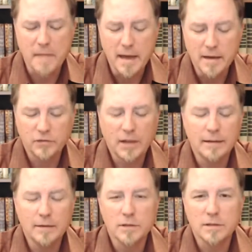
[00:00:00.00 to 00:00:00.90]

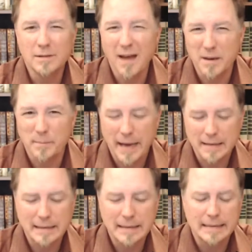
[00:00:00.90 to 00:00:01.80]
Stanley was not a bad
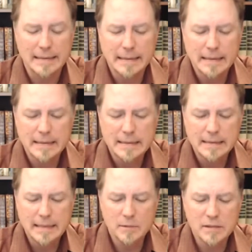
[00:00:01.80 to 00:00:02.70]
kid.
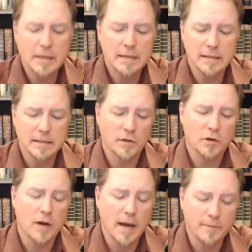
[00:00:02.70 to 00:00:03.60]
He was innocent of the
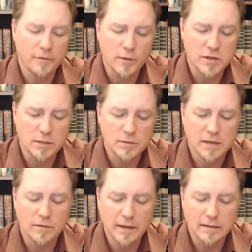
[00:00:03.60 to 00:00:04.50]
crime for which he was
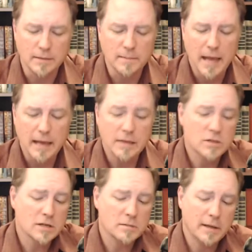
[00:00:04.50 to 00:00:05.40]
convicted. He'd
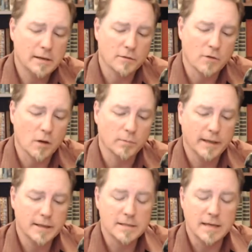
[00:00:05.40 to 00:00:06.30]
just been in the wrong
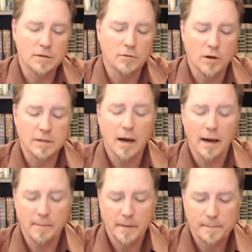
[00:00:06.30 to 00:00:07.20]
place at the wrong
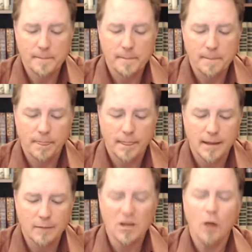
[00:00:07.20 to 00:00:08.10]
time.
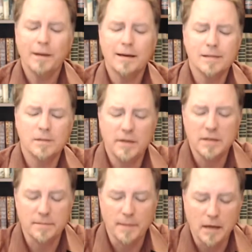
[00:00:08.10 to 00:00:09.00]
It was all because of
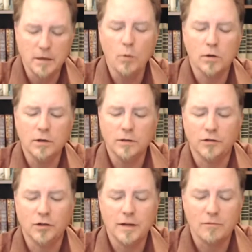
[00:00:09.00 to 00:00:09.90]
his no good,
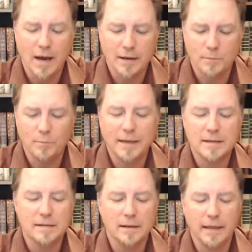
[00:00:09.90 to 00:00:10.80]
dirty, rotten, pig
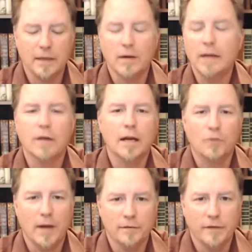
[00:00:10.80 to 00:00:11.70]
stealing great great
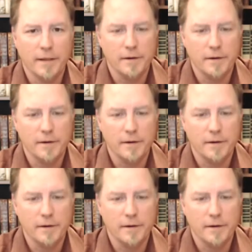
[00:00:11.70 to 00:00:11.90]
grandfather.